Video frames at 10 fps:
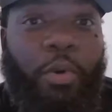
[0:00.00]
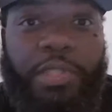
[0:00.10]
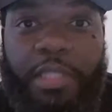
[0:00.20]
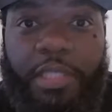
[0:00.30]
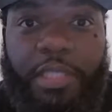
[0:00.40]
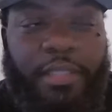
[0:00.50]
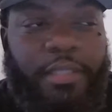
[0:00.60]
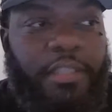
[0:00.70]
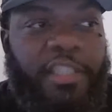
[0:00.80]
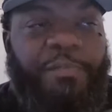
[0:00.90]

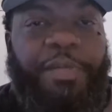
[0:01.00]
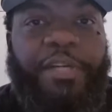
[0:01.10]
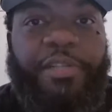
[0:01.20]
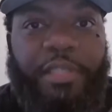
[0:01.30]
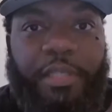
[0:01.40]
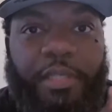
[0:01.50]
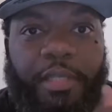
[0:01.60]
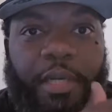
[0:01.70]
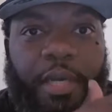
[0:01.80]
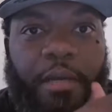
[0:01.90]
emotionally,
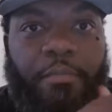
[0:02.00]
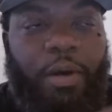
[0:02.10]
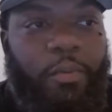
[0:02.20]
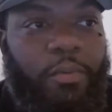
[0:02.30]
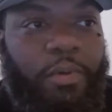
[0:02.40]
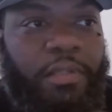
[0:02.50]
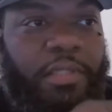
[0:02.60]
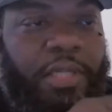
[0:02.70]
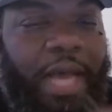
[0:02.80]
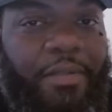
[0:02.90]
spiritually. But
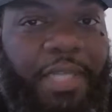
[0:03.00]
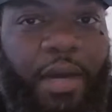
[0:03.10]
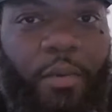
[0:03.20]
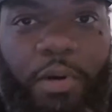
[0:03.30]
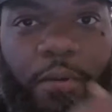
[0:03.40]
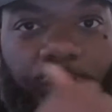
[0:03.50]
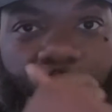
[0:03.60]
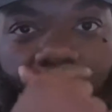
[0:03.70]
to the outside